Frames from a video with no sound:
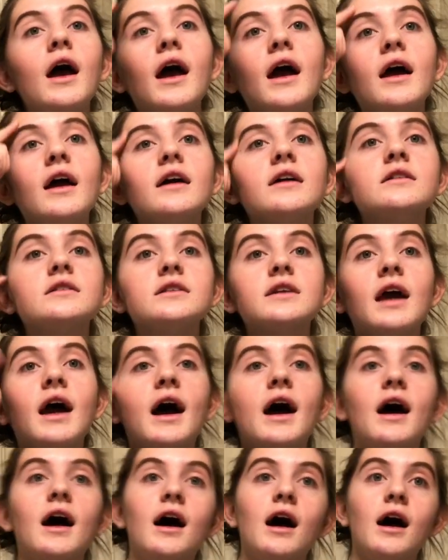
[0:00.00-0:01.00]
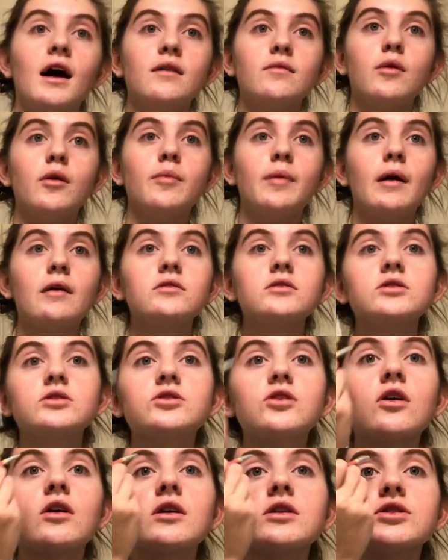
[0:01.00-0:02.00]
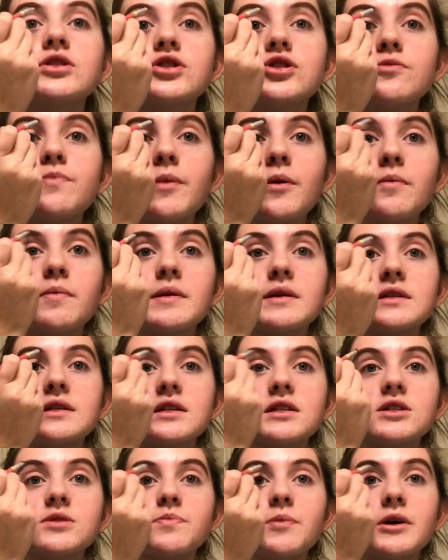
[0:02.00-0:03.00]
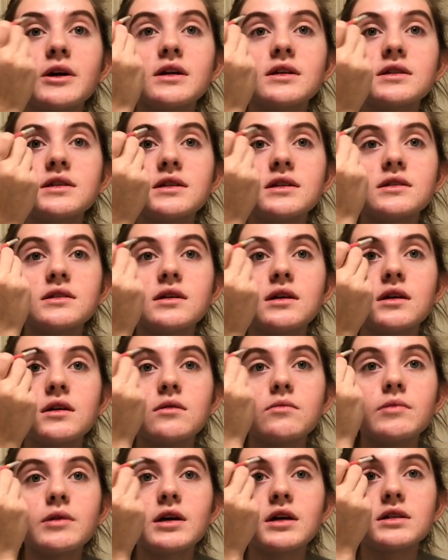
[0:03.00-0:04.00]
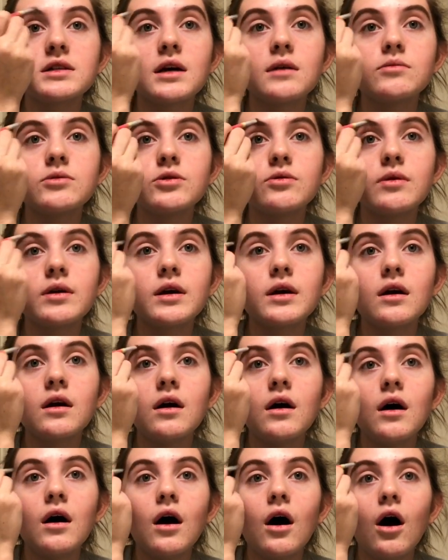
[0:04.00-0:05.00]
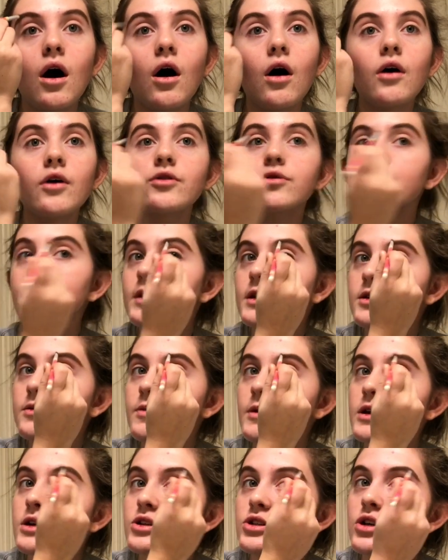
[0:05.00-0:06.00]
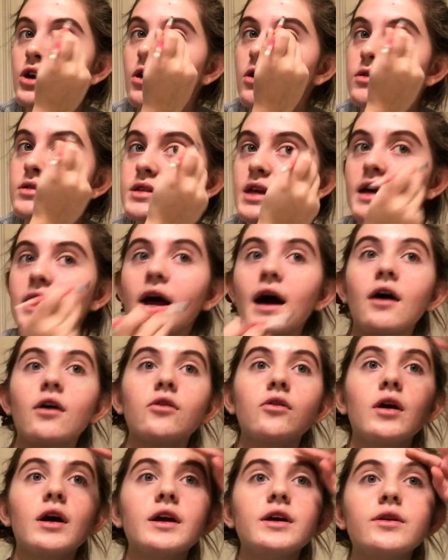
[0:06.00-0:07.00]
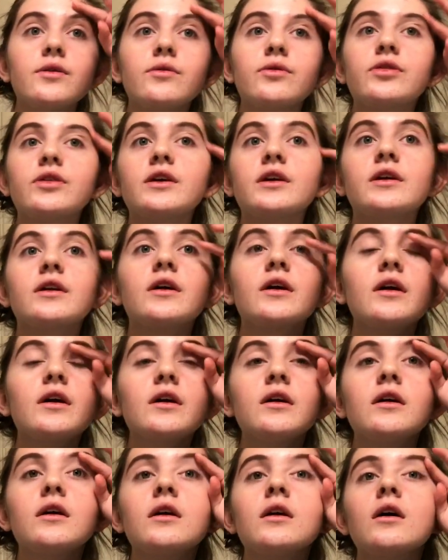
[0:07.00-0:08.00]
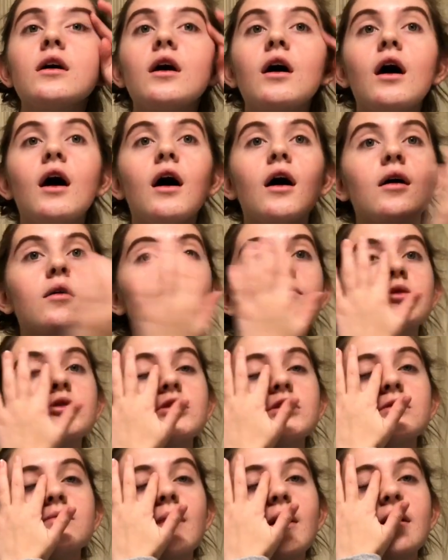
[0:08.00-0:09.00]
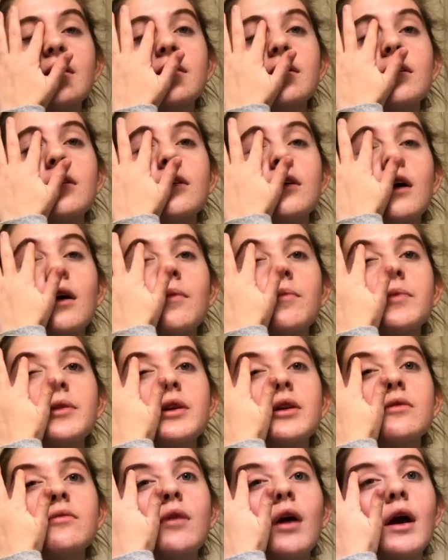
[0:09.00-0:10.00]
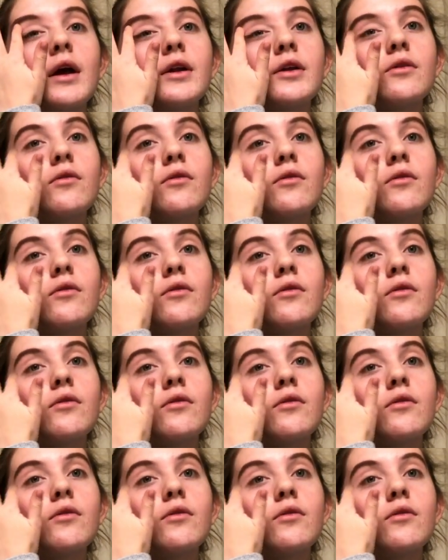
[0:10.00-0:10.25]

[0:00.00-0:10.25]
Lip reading: And yeah, I'm about to start a super busy spring season because I'm doing all 3 spring shows at Outcry Youth Theater, which is my theater company where I